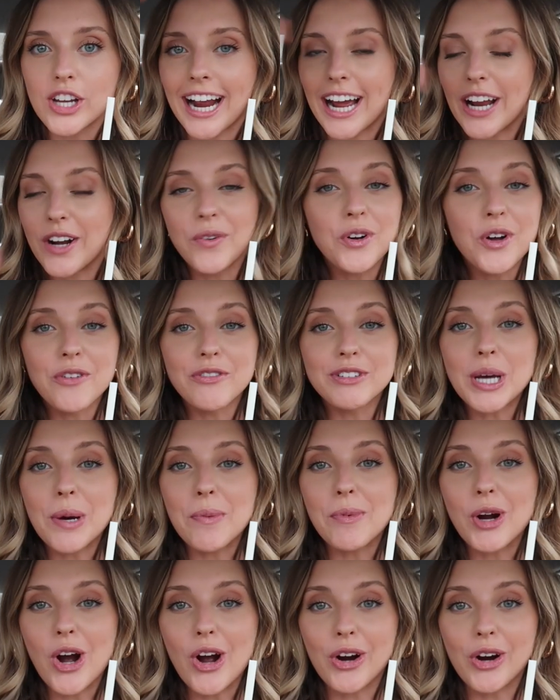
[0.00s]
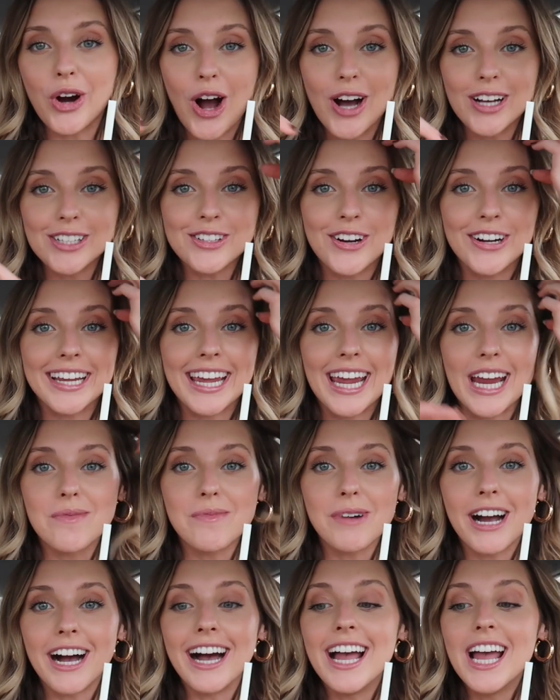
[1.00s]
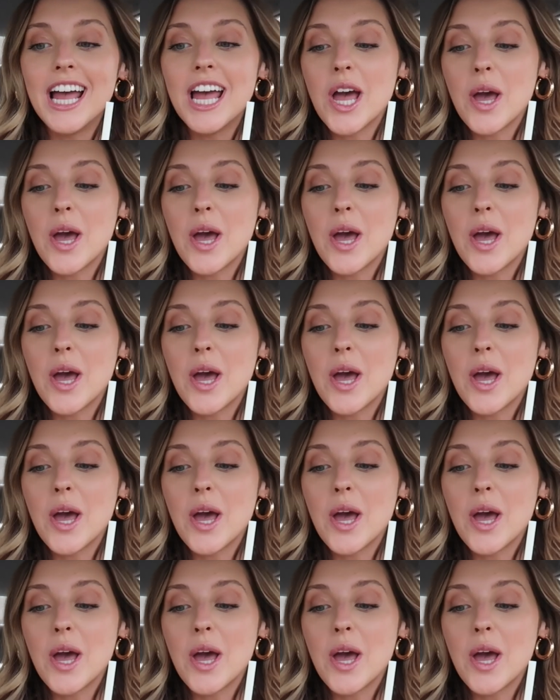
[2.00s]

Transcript: Like I don't know if it's coming across on camera,